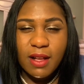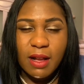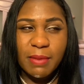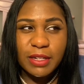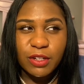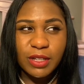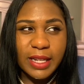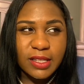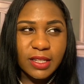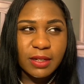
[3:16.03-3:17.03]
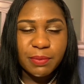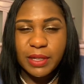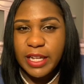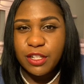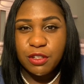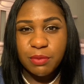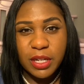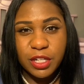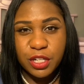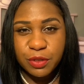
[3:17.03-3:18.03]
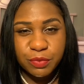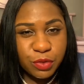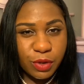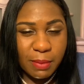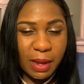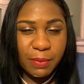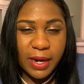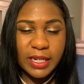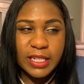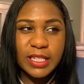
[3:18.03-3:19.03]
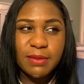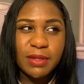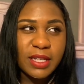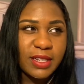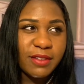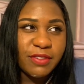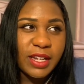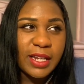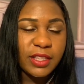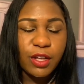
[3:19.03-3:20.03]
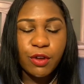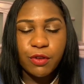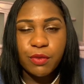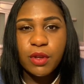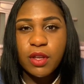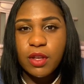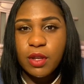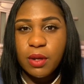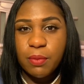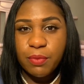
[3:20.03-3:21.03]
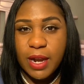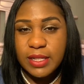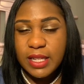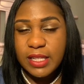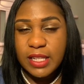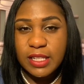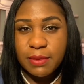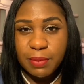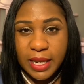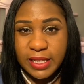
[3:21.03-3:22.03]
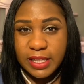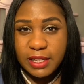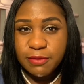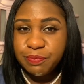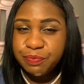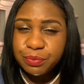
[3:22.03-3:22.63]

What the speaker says: I don't like to complain too much throughout my pregnancy because I feel like the whole process is a blessing.